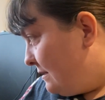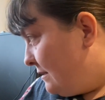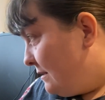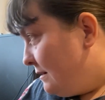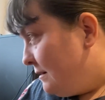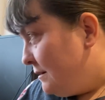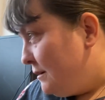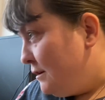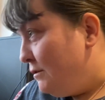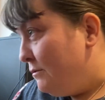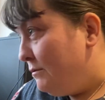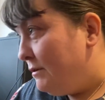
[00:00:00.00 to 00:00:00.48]

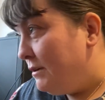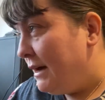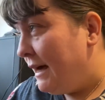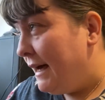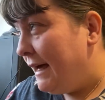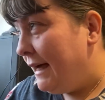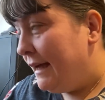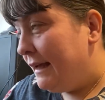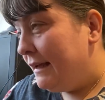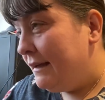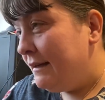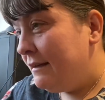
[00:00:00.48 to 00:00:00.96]
You
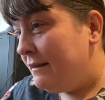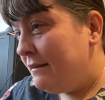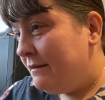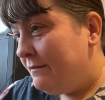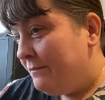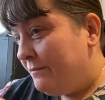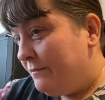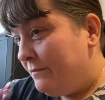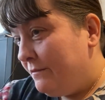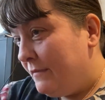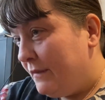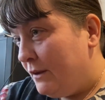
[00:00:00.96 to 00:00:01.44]
can
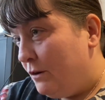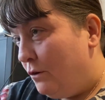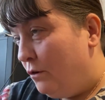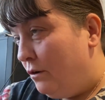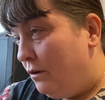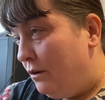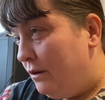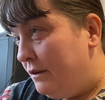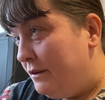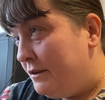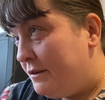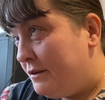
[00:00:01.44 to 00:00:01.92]

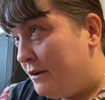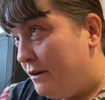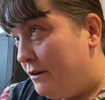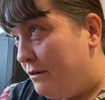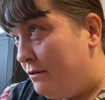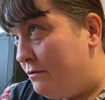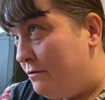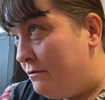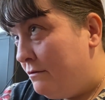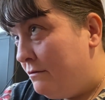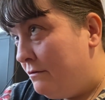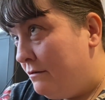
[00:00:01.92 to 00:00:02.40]

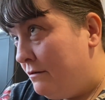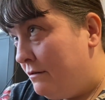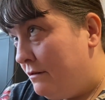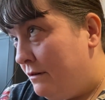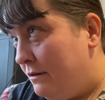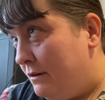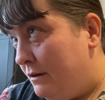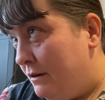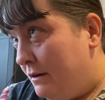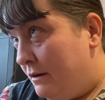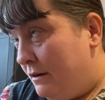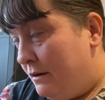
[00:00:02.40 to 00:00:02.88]
also
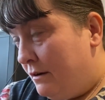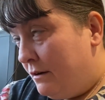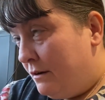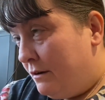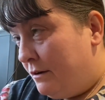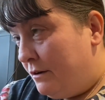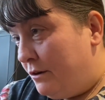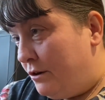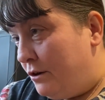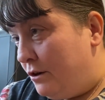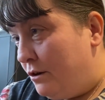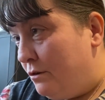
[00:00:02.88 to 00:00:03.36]

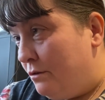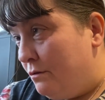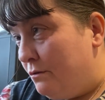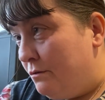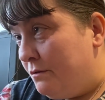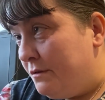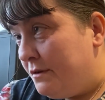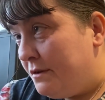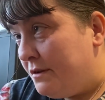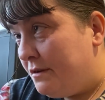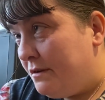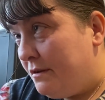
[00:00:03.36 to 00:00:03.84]

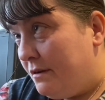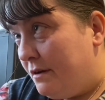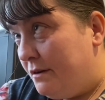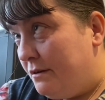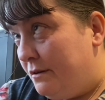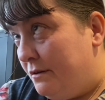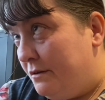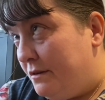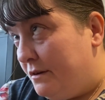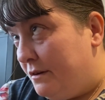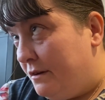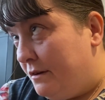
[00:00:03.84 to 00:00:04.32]
use
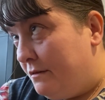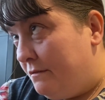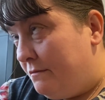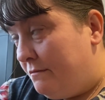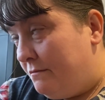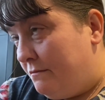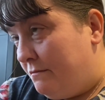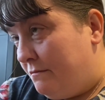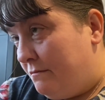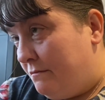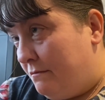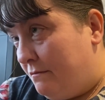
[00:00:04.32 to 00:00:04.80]
another
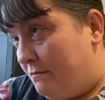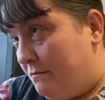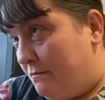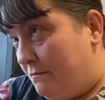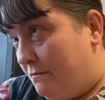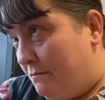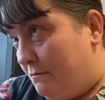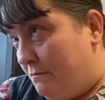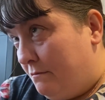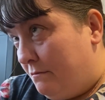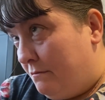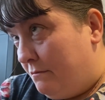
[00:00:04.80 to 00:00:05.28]

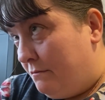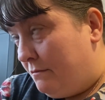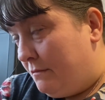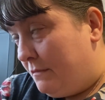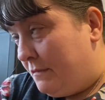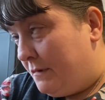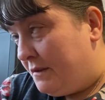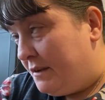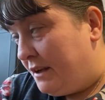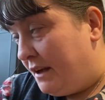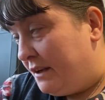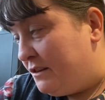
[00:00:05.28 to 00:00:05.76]

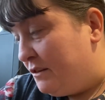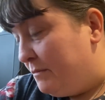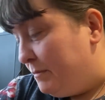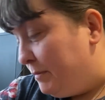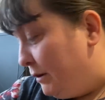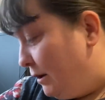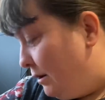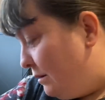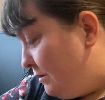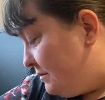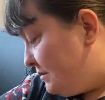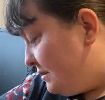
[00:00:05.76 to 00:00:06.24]
set of
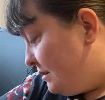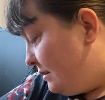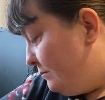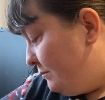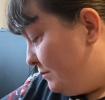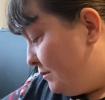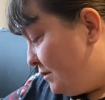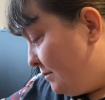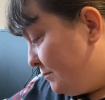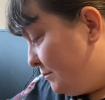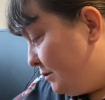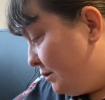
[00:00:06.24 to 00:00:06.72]
blocks,
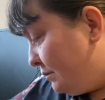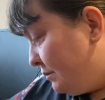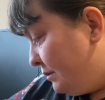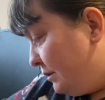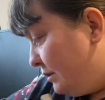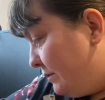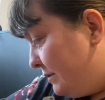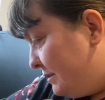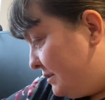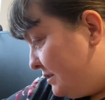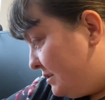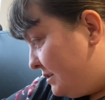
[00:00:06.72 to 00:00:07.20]
which I'm not going to
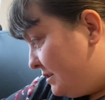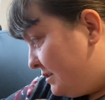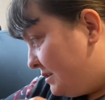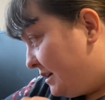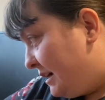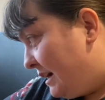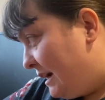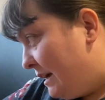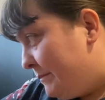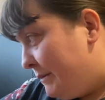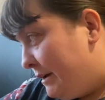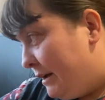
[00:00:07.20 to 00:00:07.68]
go into the
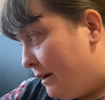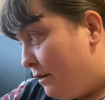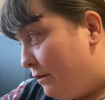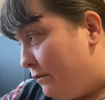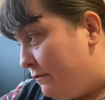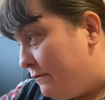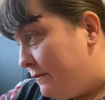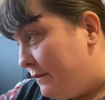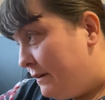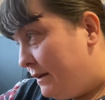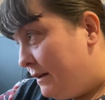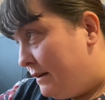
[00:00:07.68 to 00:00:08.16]
timing
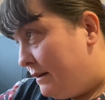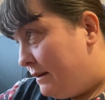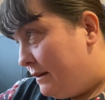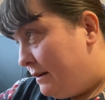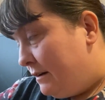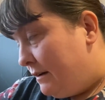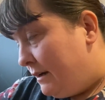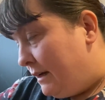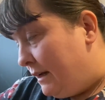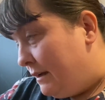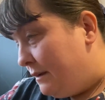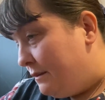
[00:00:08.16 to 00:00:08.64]
of
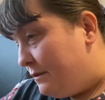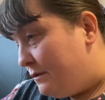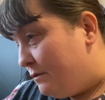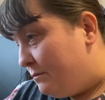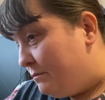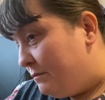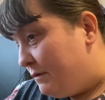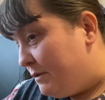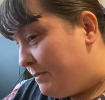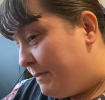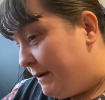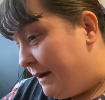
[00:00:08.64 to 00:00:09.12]
in
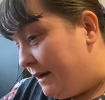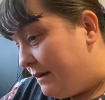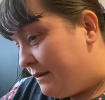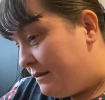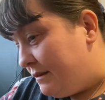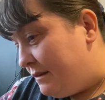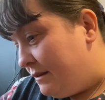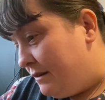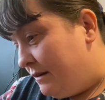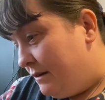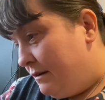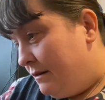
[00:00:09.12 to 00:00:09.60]
some
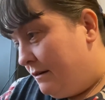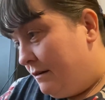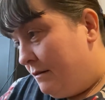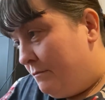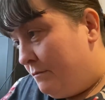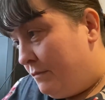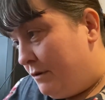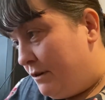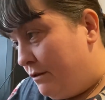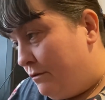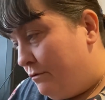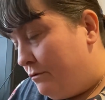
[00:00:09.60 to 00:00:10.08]
respects,
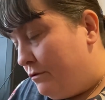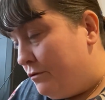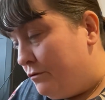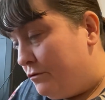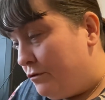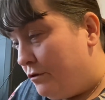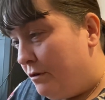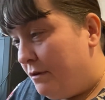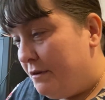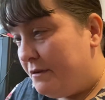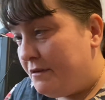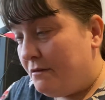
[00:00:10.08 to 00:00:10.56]
but you could
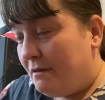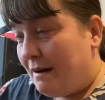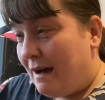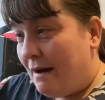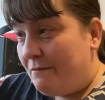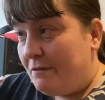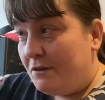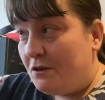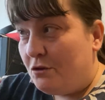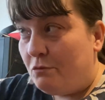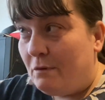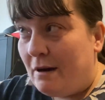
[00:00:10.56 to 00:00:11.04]
also
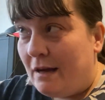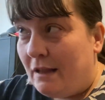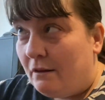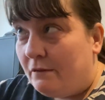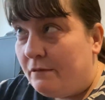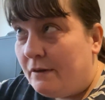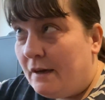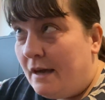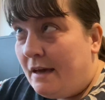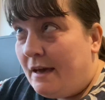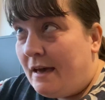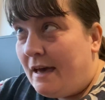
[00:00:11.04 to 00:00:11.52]
have a
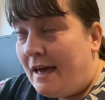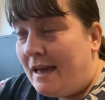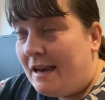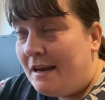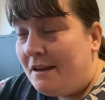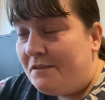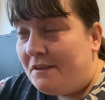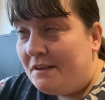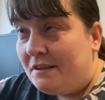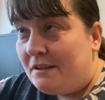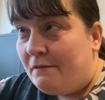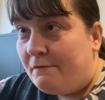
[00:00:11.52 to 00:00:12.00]
12.
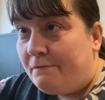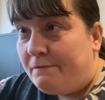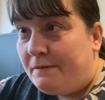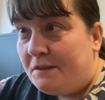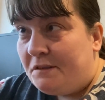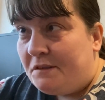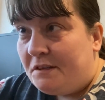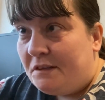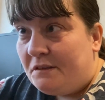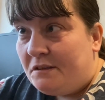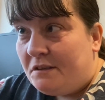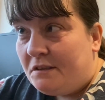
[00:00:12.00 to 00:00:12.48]
Anything that
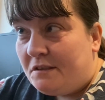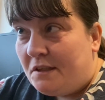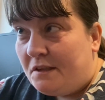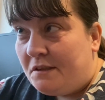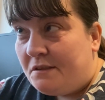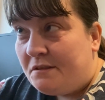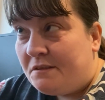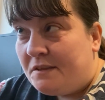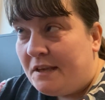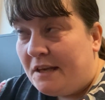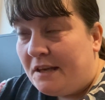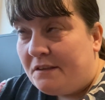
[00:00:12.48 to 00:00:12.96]
fits into this
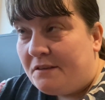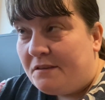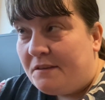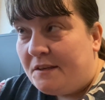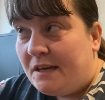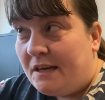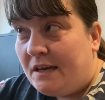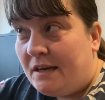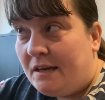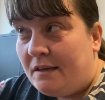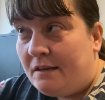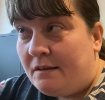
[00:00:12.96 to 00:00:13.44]

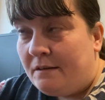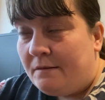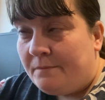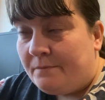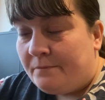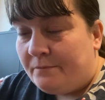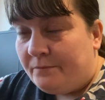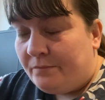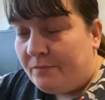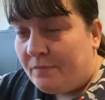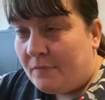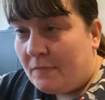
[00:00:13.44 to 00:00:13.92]
16
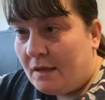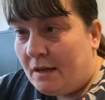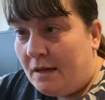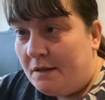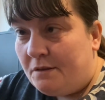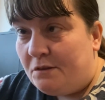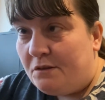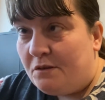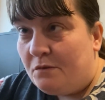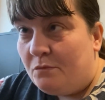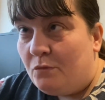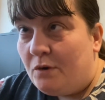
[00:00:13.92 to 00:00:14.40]

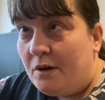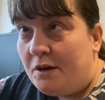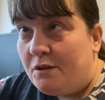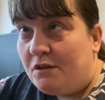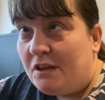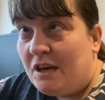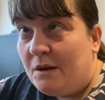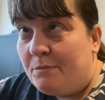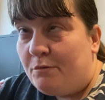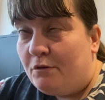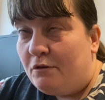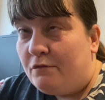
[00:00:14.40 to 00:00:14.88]
in some way,
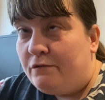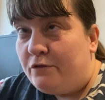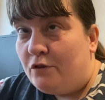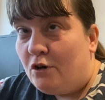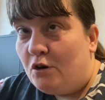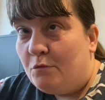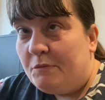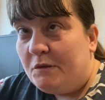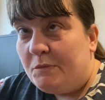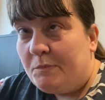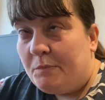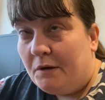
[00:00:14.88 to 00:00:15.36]
shape or
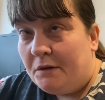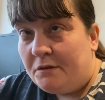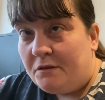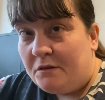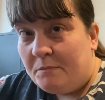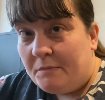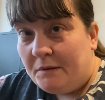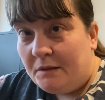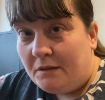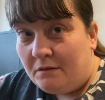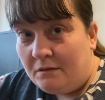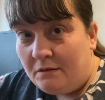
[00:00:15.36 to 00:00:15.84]
form is
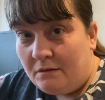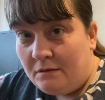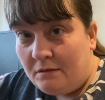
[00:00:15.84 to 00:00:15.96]
possible.